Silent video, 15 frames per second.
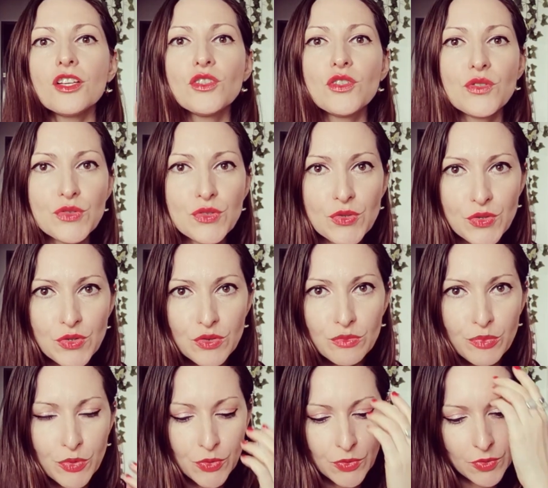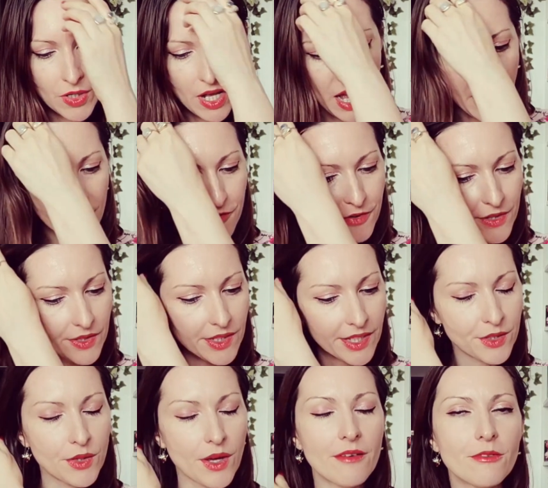You do you, boo. I feel
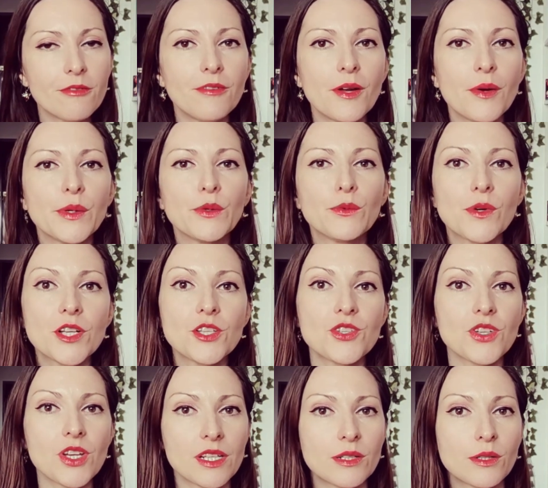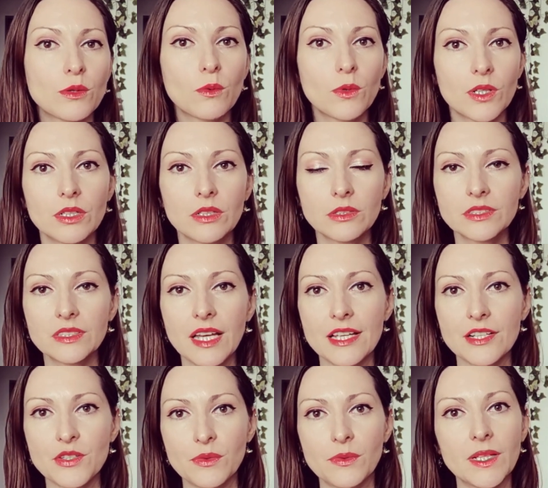like you have a very rich inner world
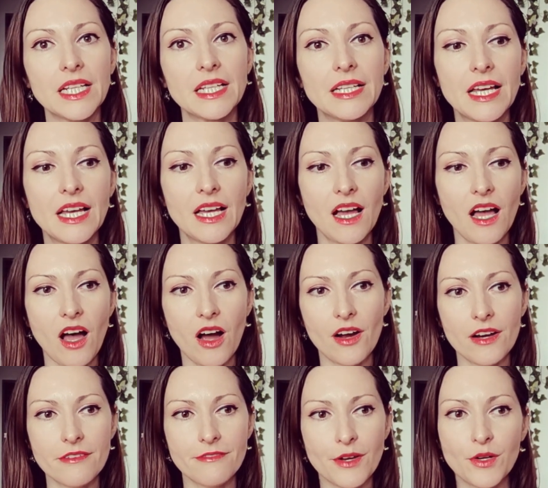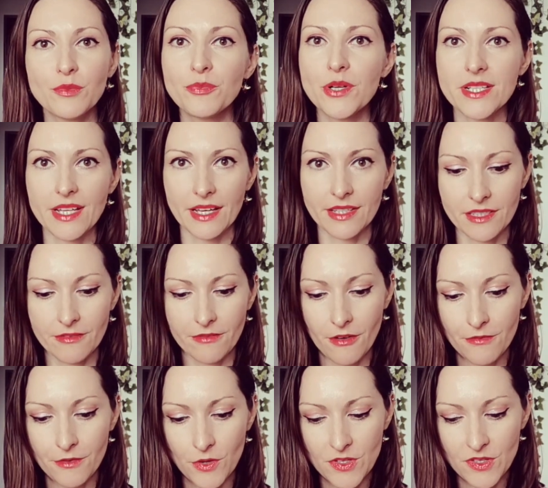and you really are very protective
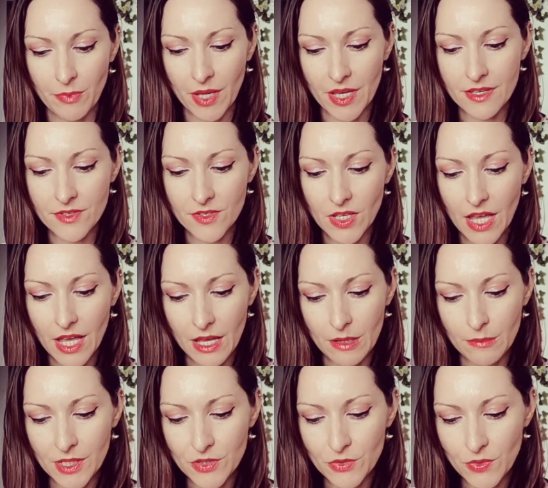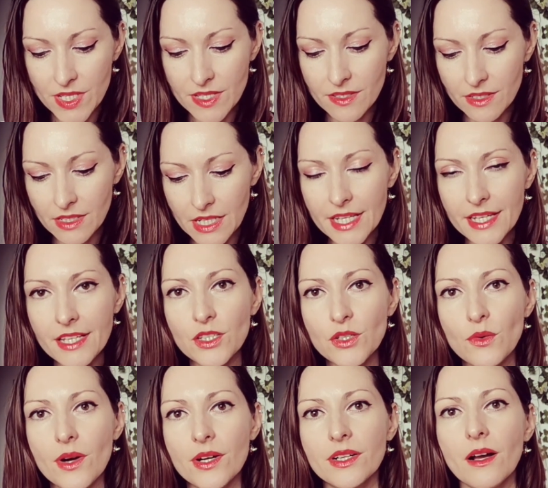of your space. But recently
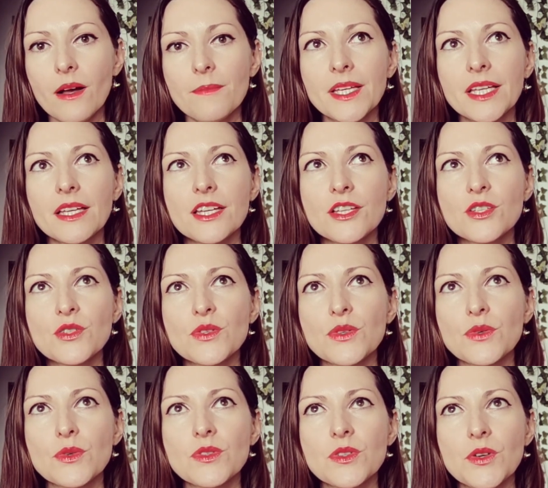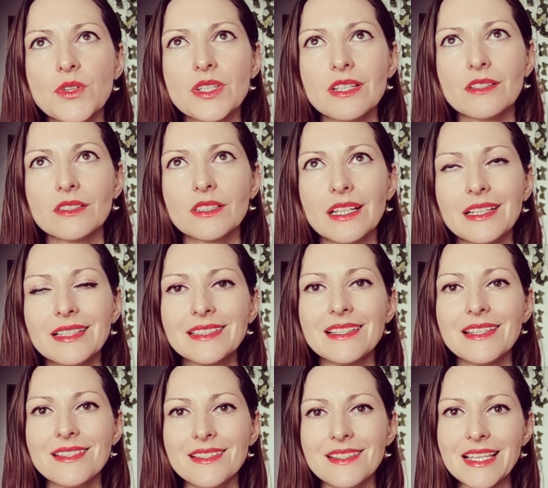you are coming into certain
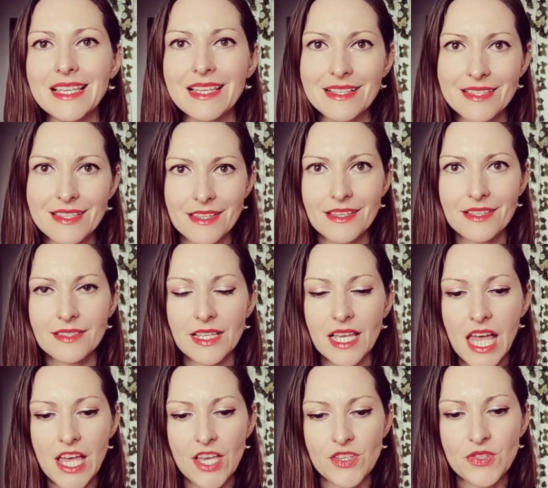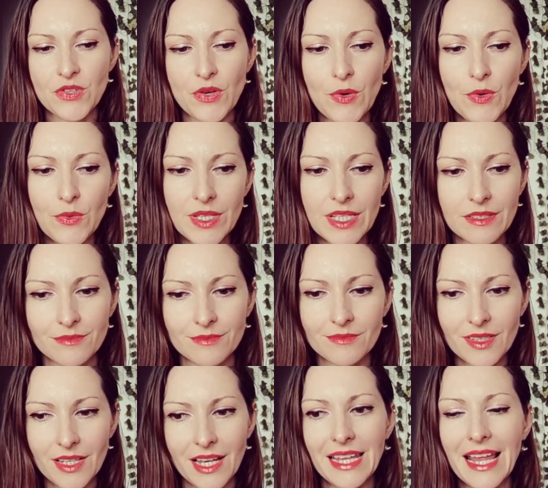dis-eases. So
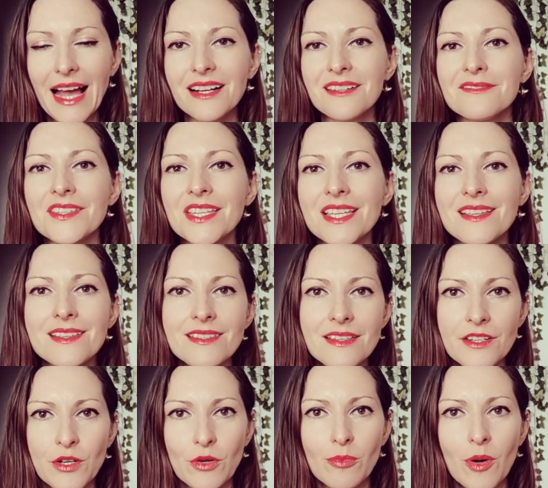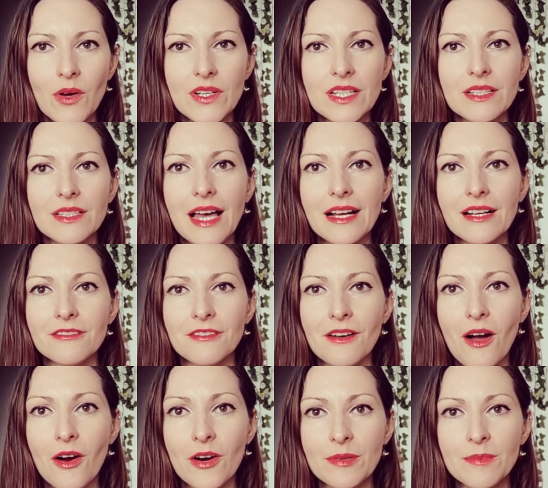a lack of ease in your body, a lack of
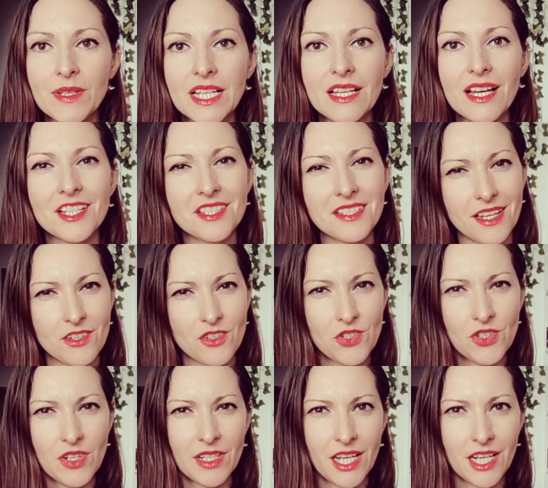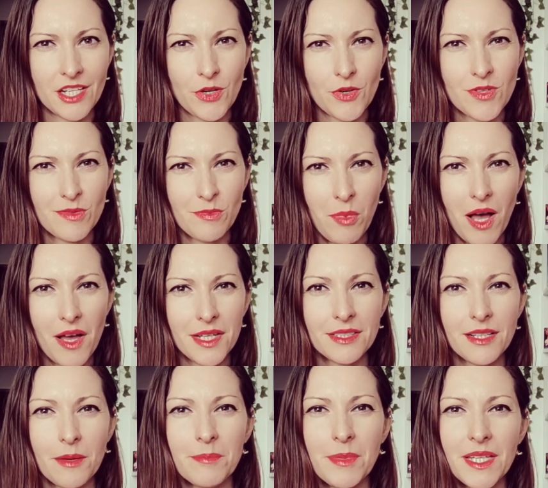harmony, a tension in your
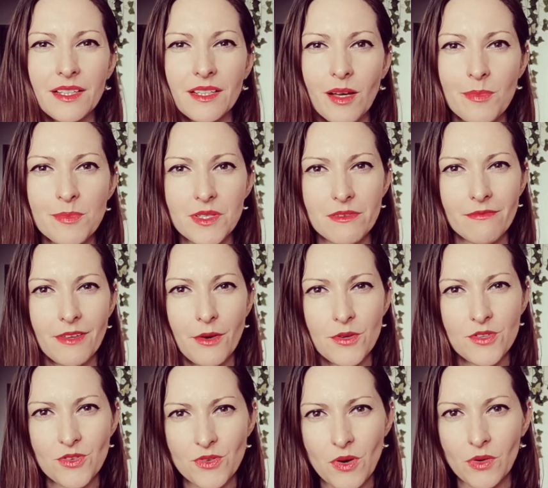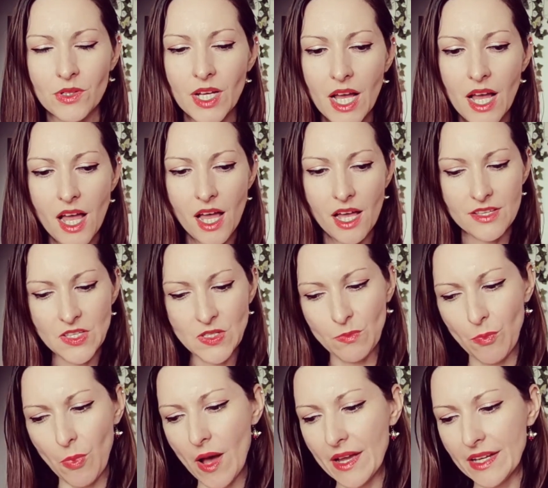spine. I'm picking up some very strong
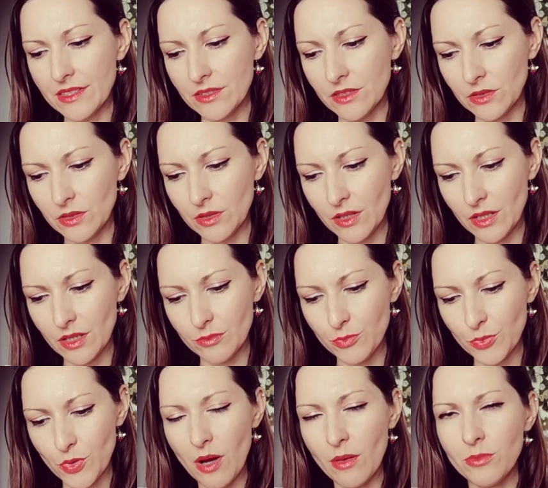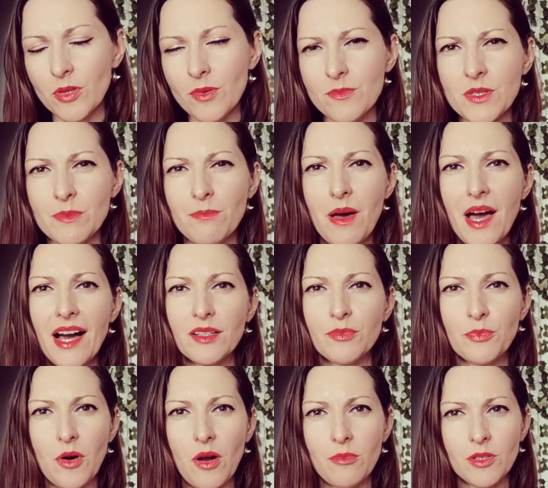spinal problems,
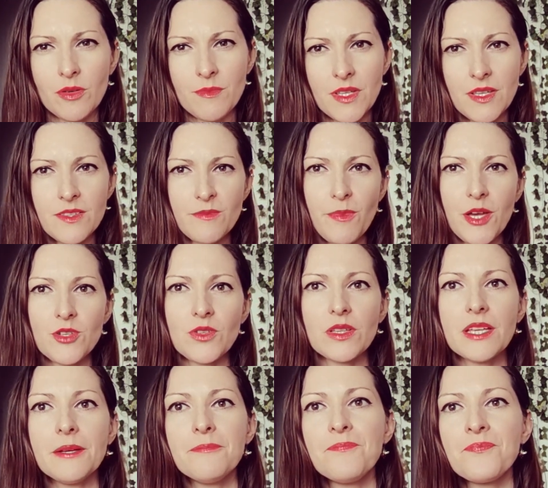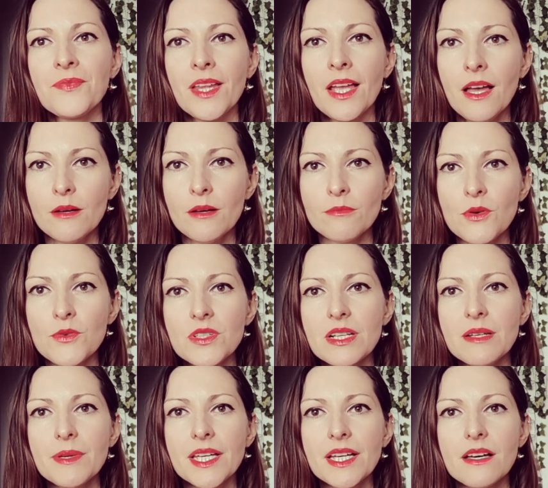back problems especially,
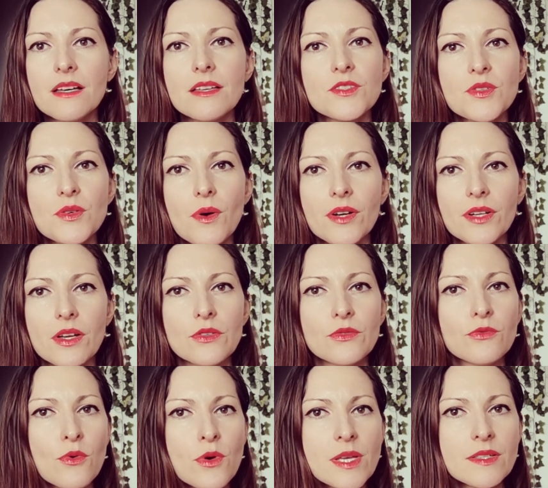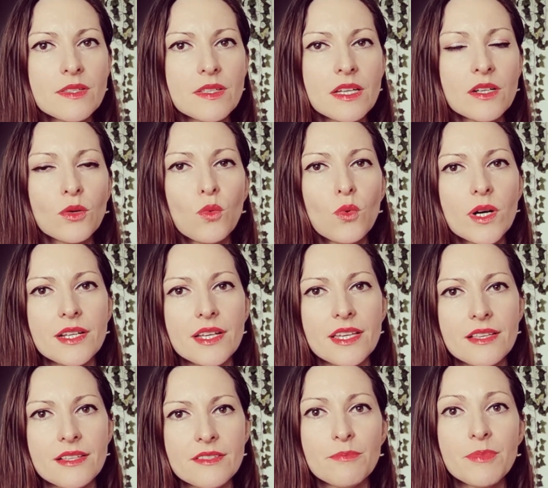mostly because you are not voicing what
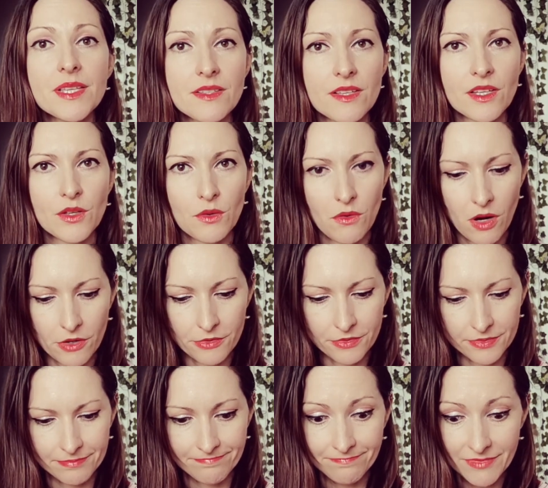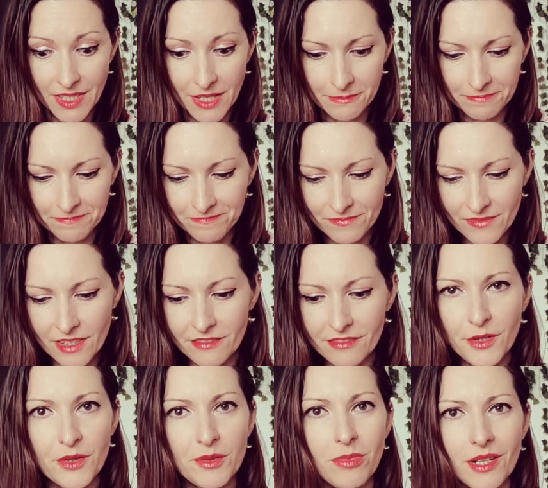is pissing you off. Yeah,
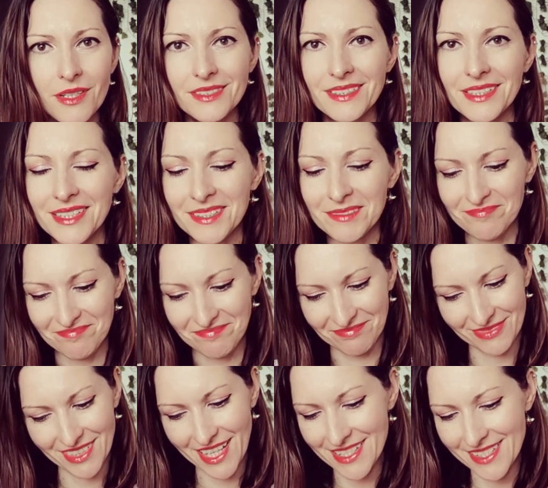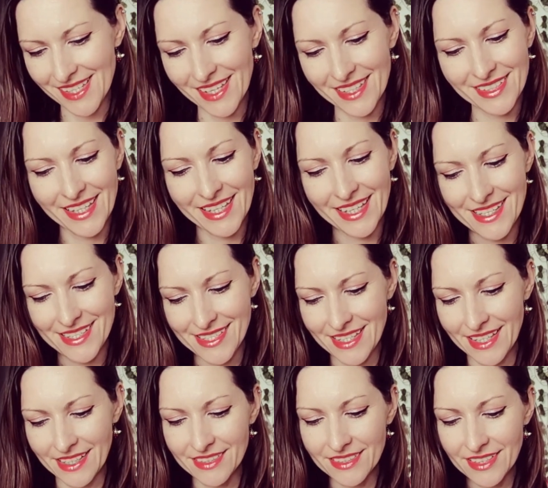Very bluntly, I say it like I
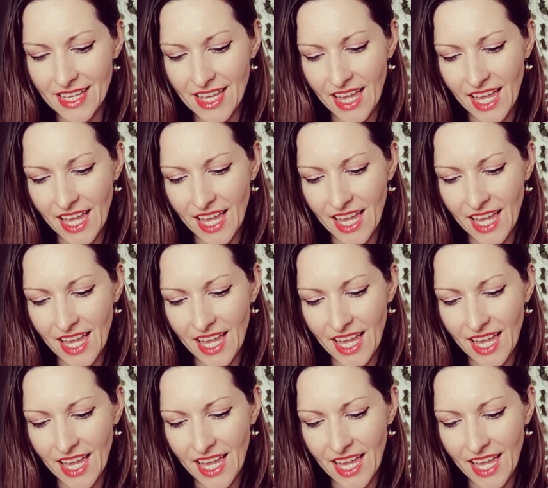see it.